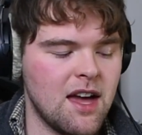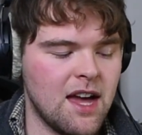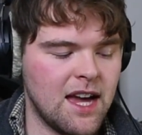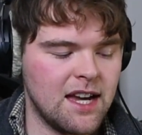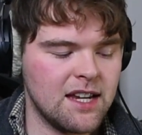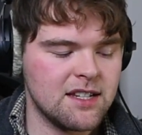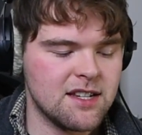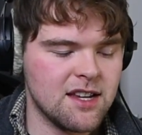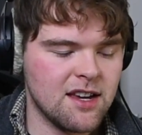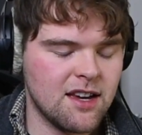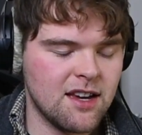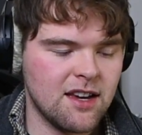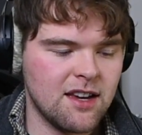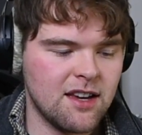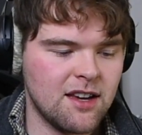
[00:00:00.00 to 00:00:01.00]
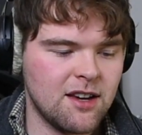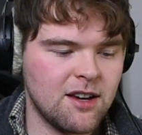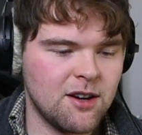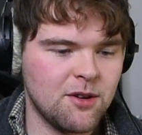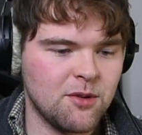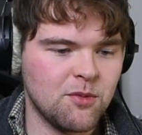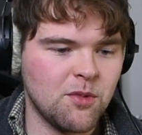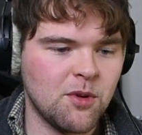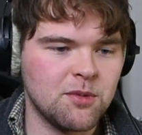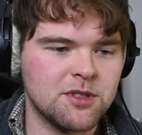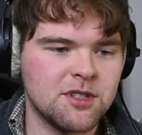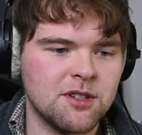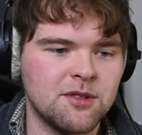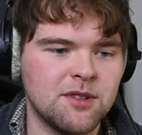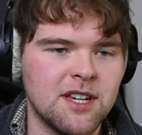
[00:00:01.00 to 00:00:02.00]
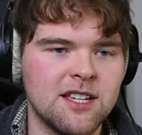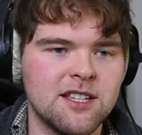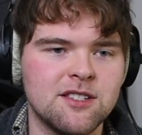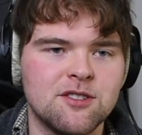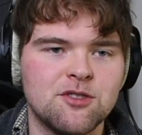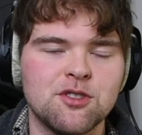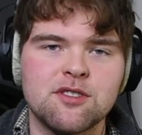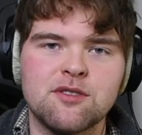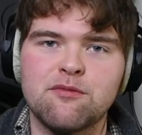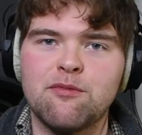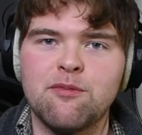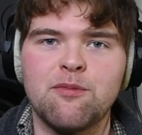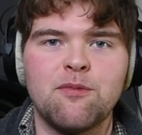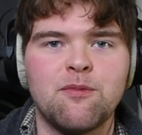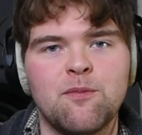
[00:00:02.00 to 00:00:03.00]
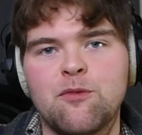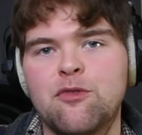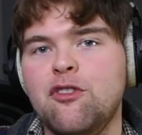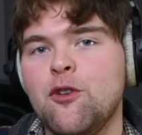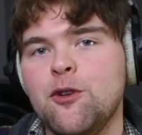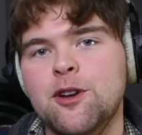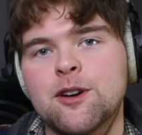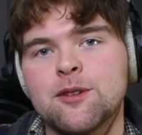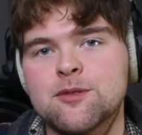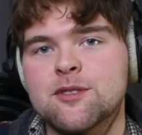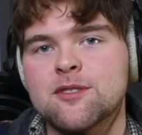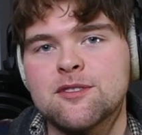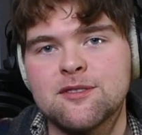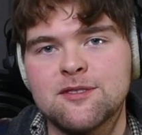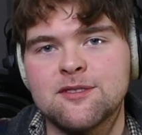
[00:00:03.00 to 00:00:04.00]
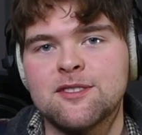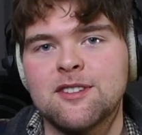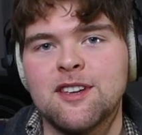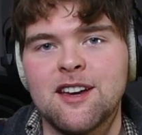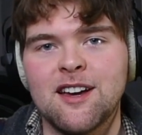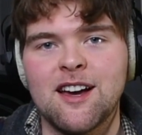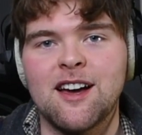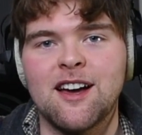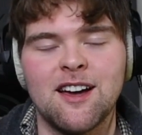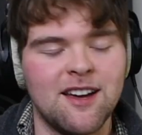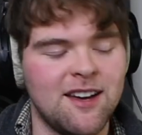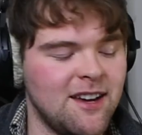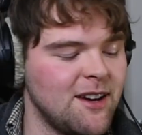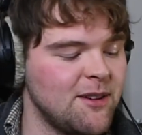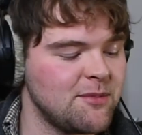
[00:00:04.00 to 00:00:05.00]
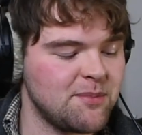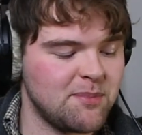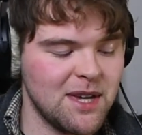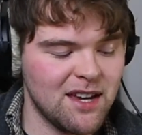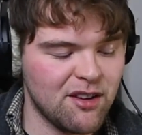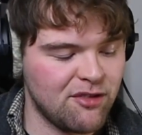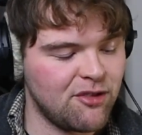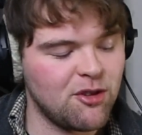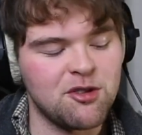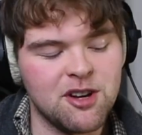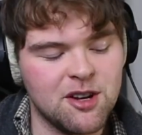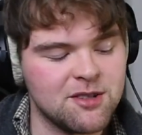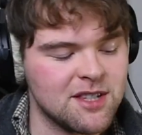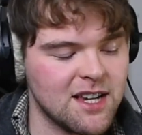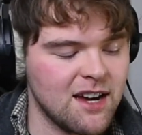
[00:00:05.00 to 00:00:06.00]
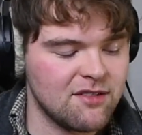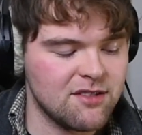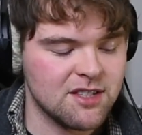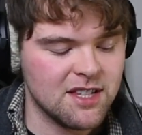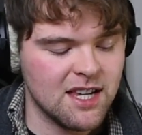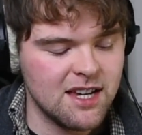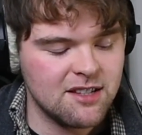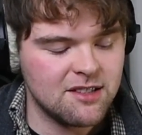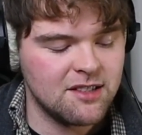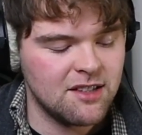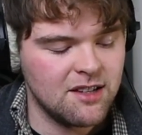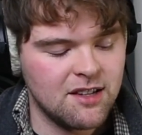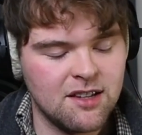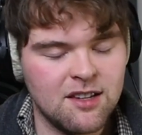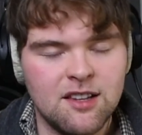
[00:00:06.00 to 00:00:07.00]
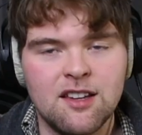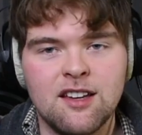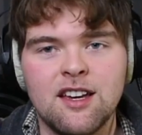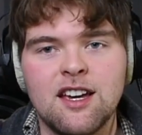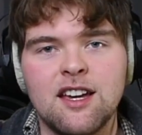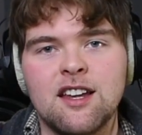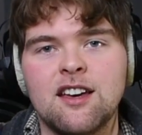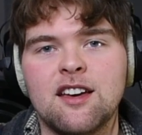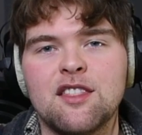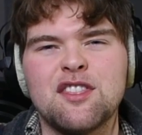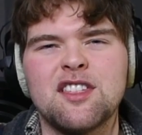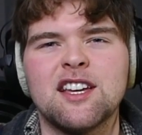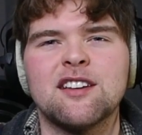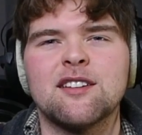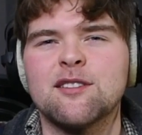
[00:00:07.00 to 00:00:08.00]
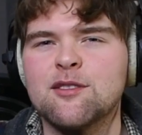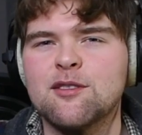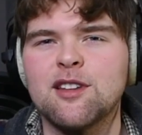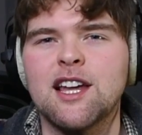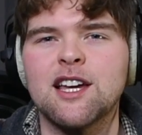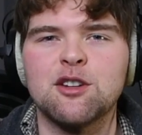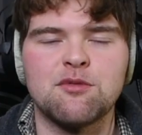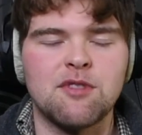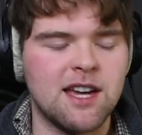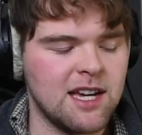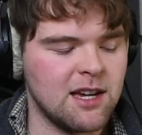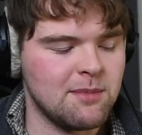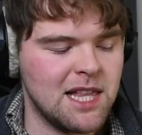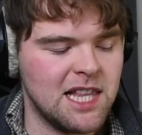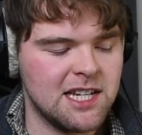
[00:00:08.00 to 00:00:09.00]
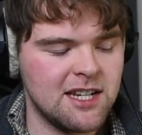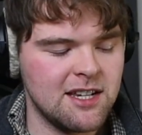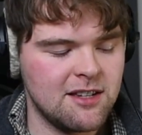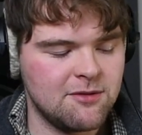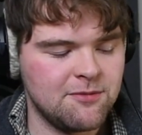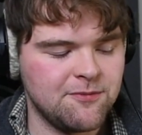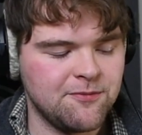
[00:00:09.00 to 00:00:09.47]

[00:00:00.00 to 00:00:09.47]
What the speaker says: and what we'll do is just 4 notes. Pick 4 notes out of the scale. Think like you're writing a melody.